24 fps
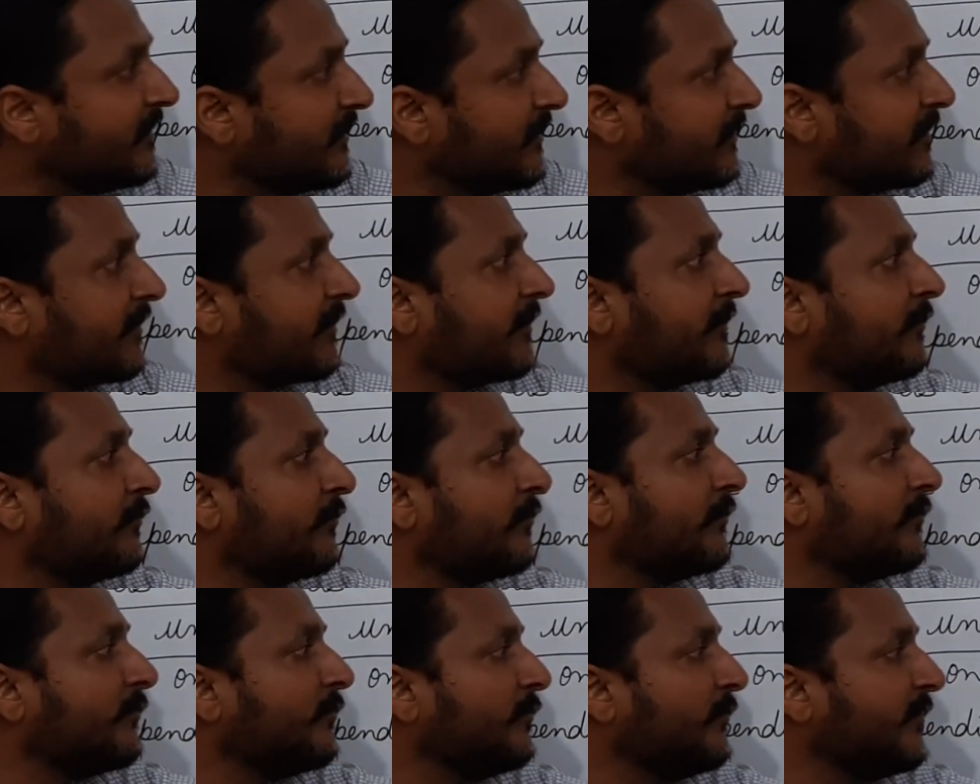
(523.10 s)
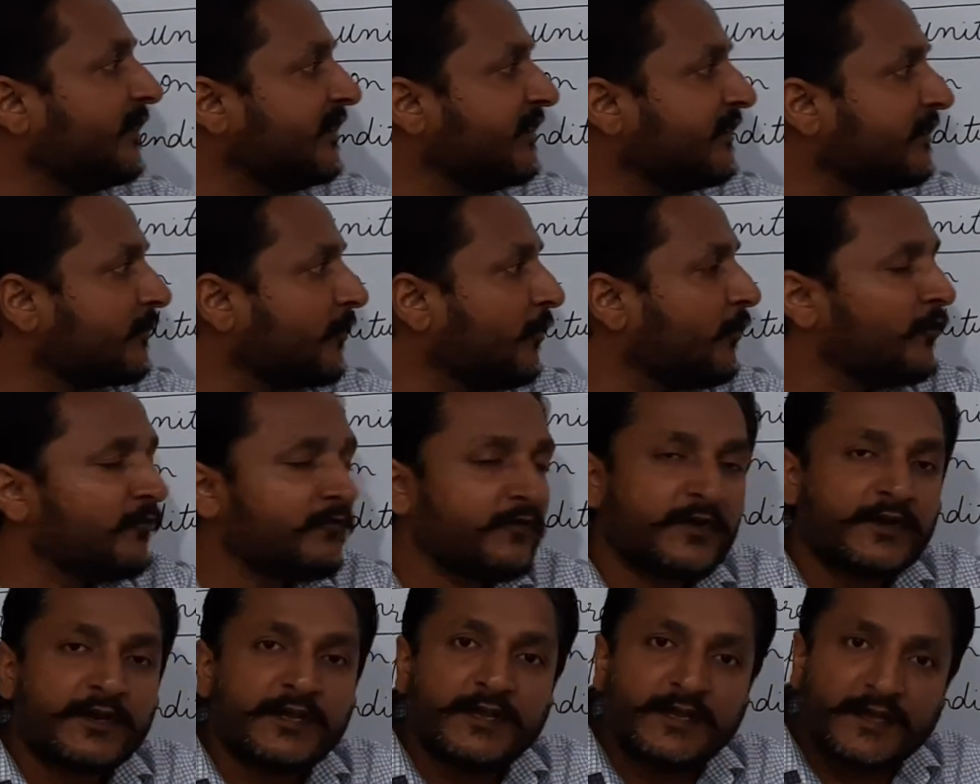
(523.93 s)
include week
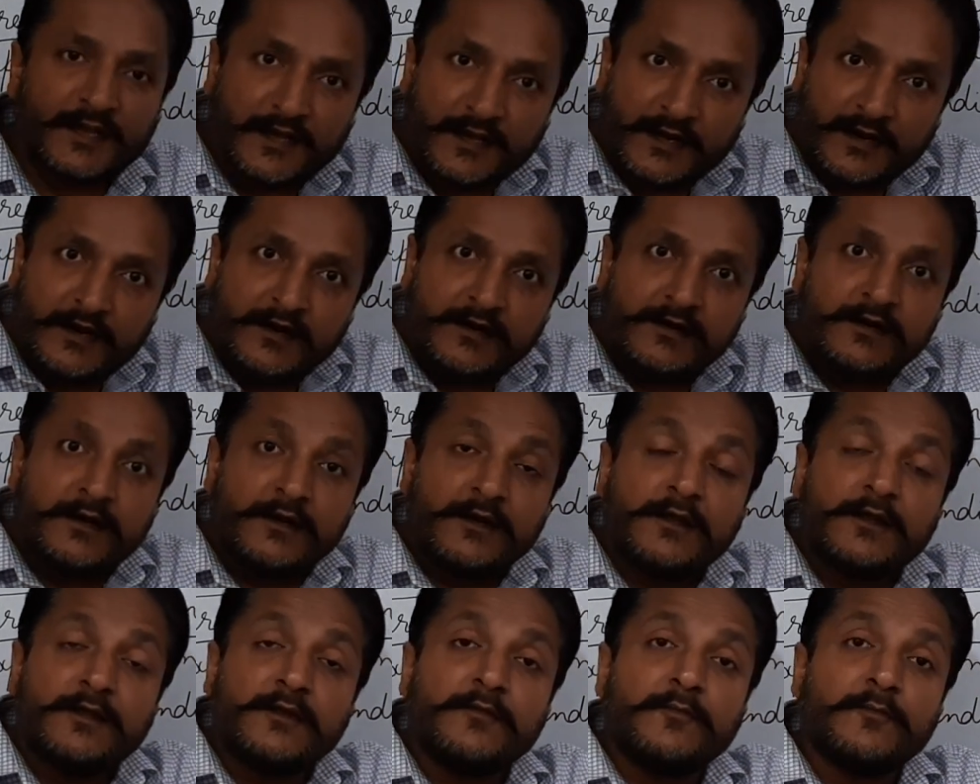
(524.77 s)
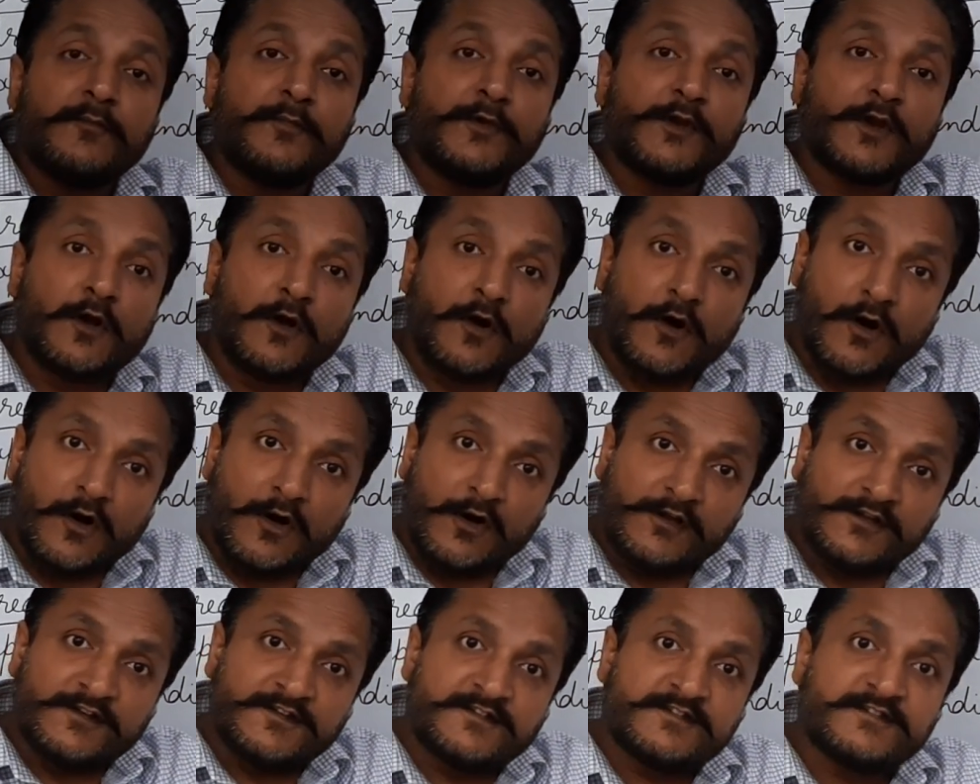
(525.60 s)
over here
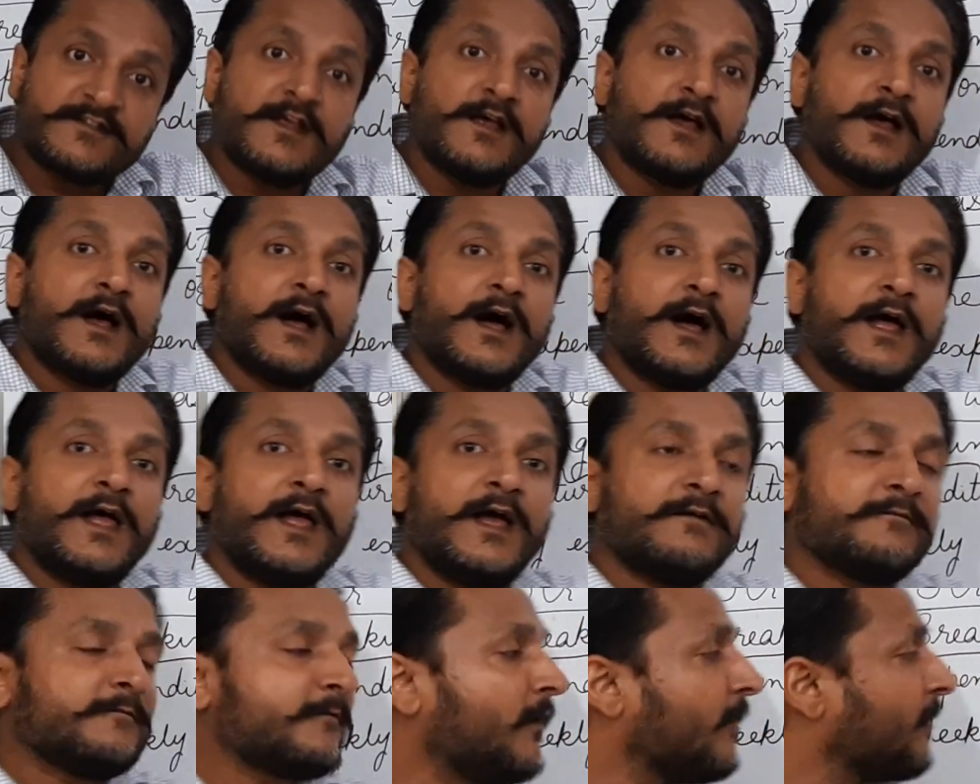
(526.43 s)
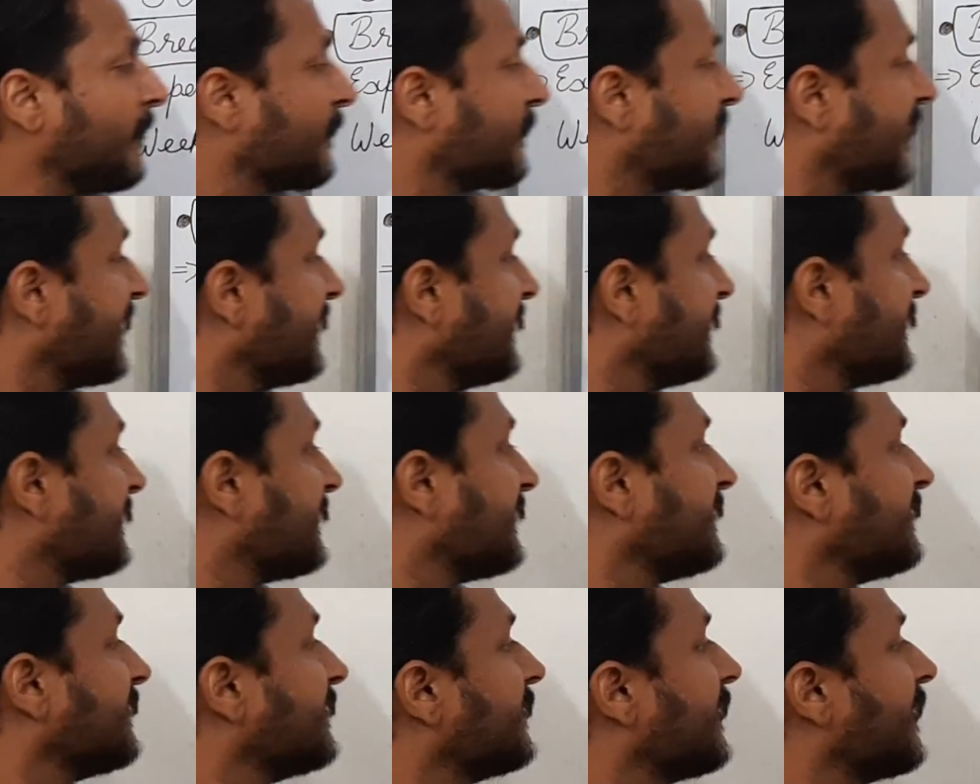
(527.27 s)
because I have already
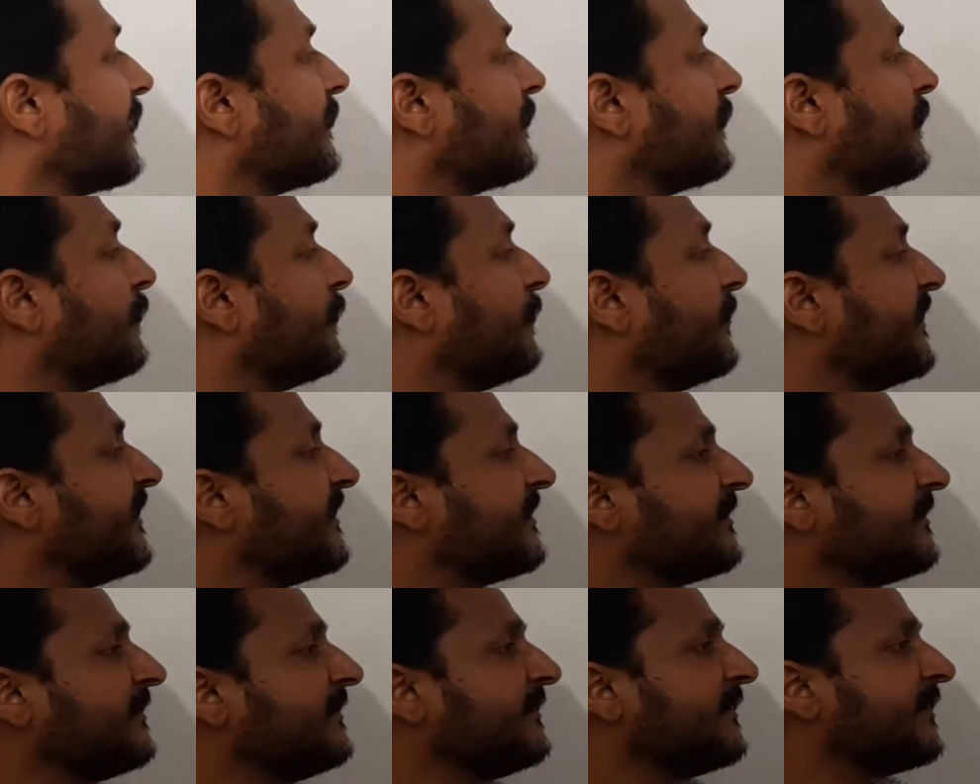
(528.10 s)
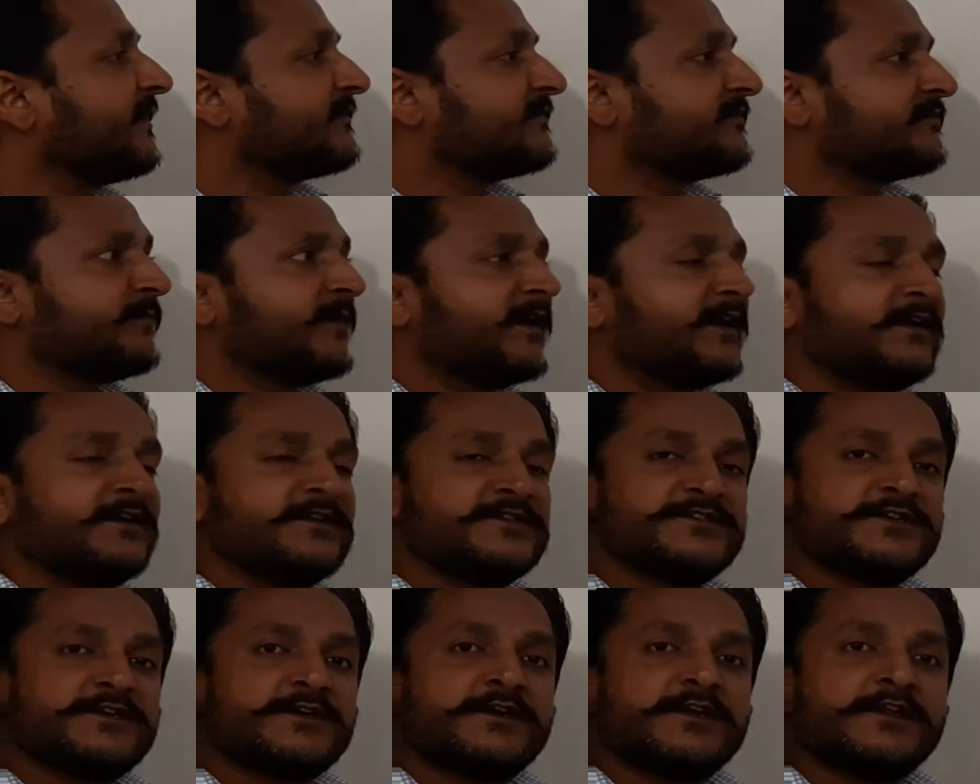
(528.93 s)
written weekly
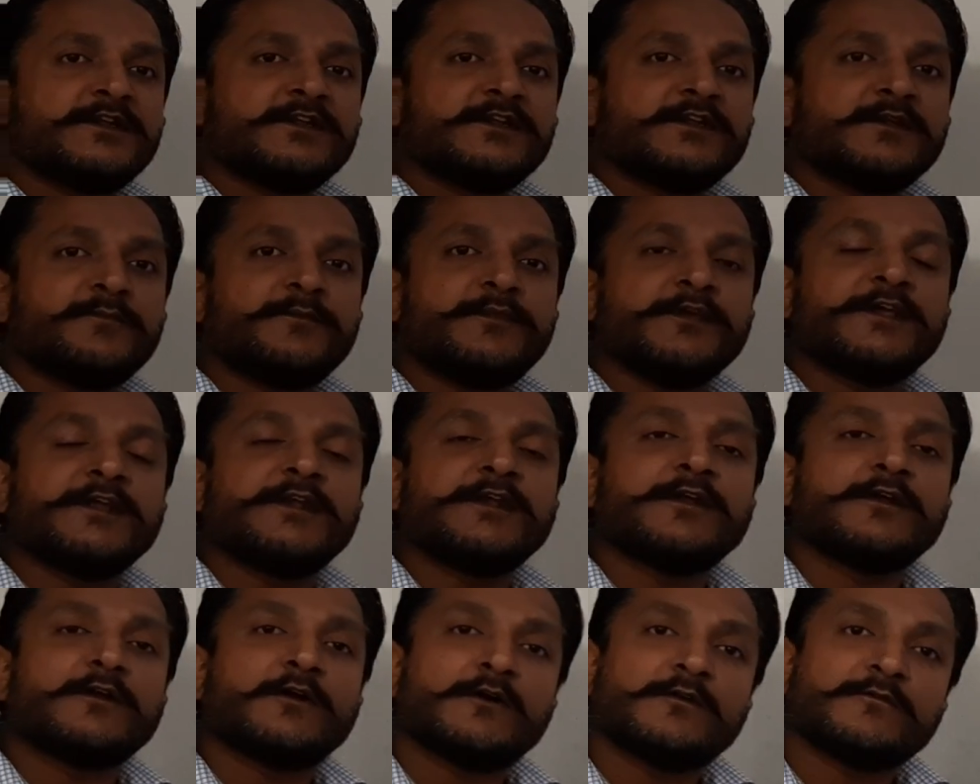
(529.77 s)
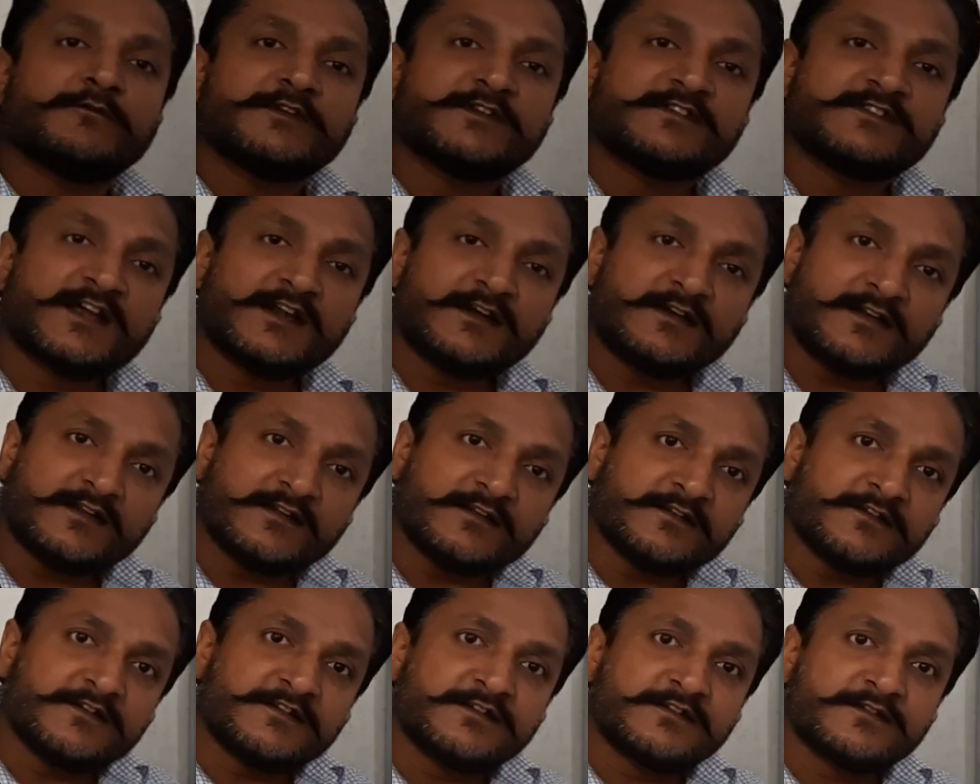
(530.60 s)
expenditure in the beginning of the
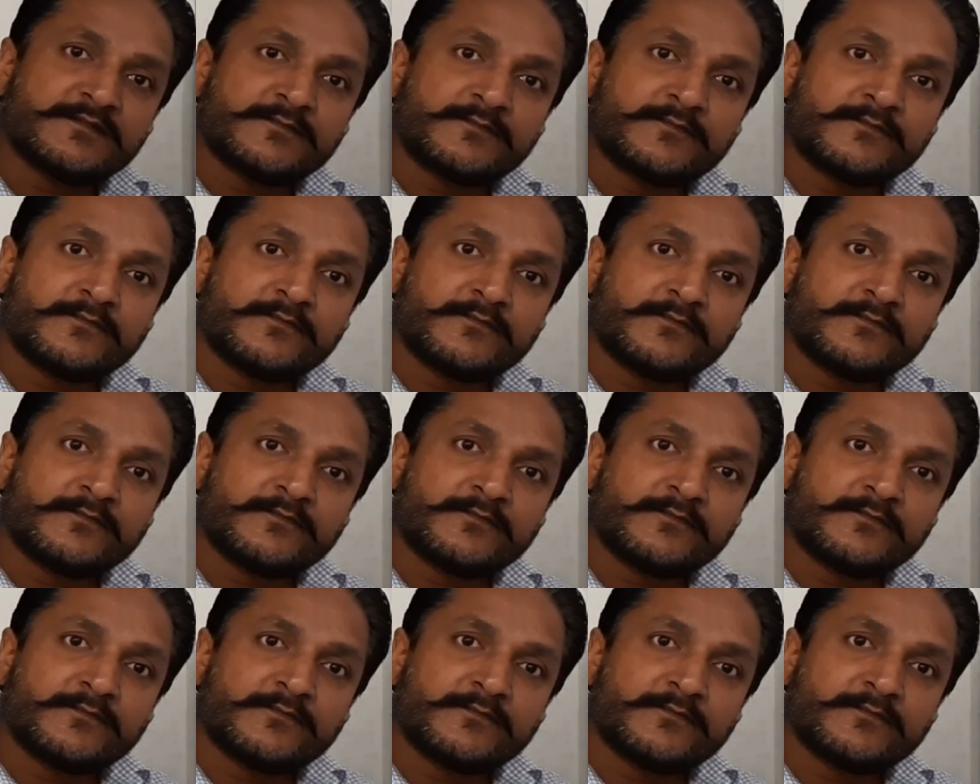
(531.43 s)
sentence.